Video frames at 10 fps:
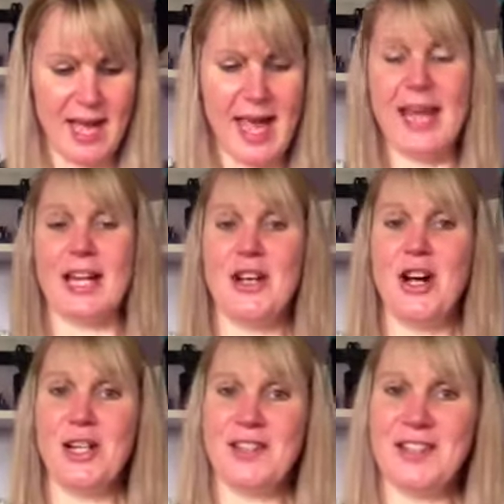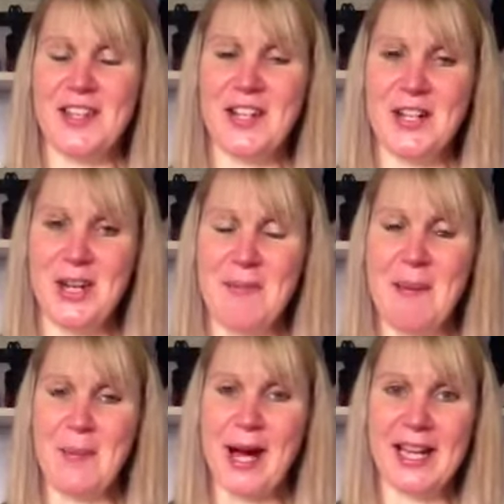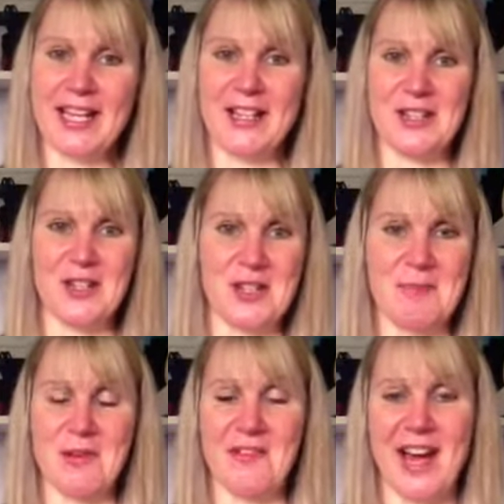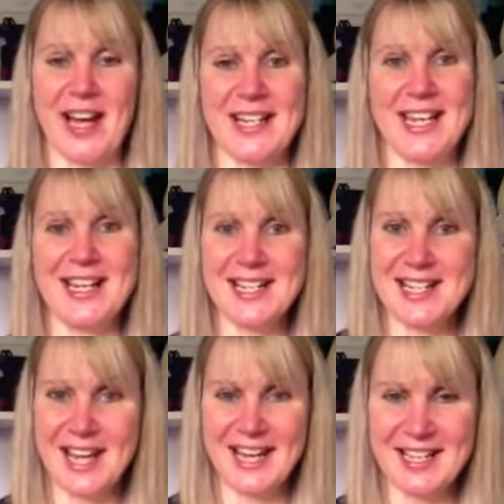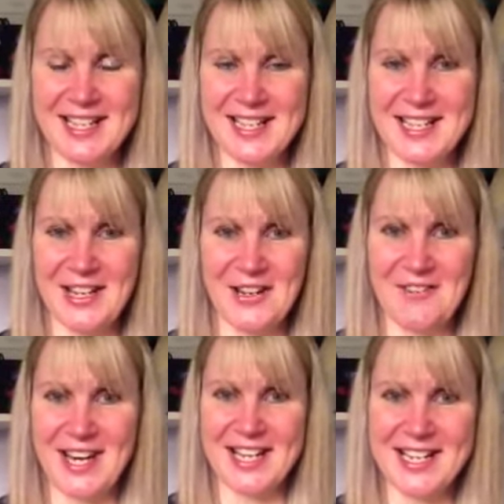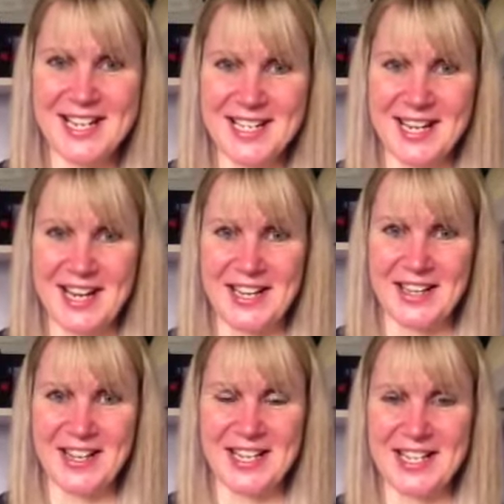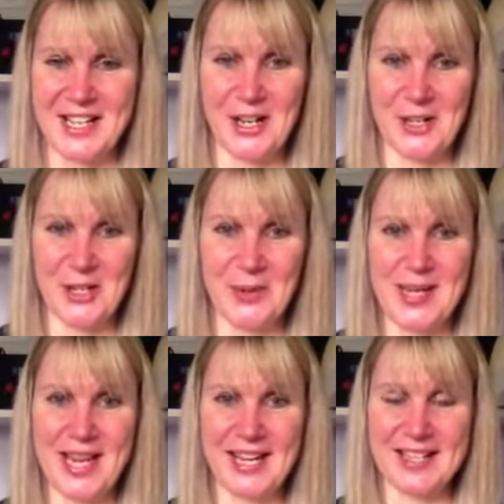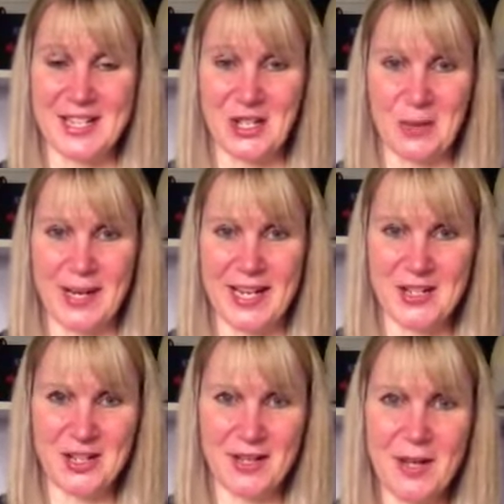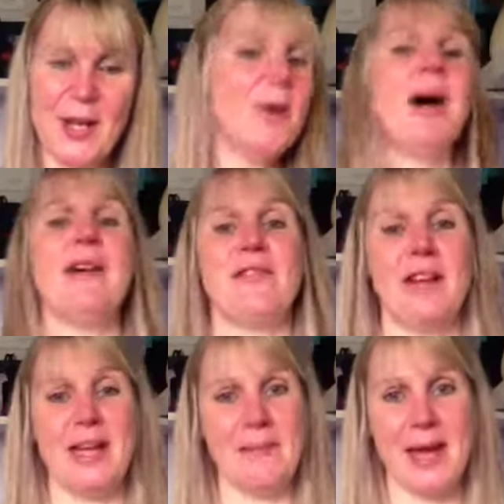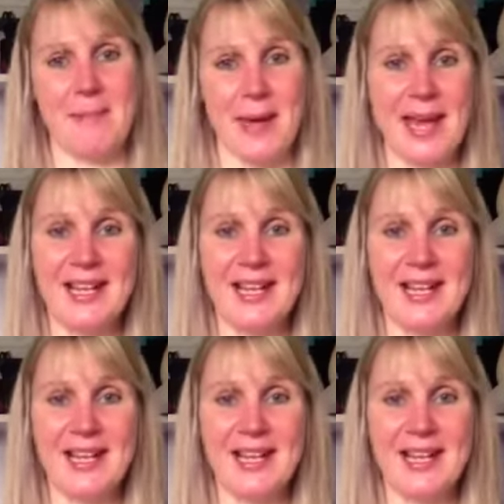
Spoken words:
It can also, your memoir can just provide insight to your readers into your unique situation, whatever it may be.